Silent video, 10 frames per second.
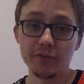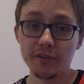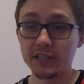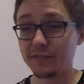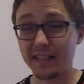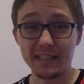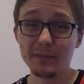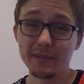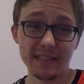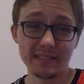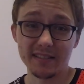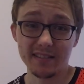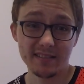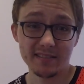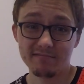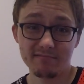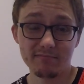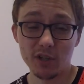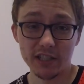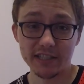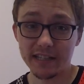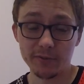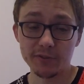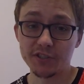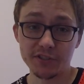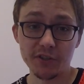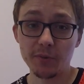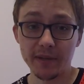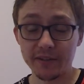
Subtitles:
guys think. Come back to my channel and just comment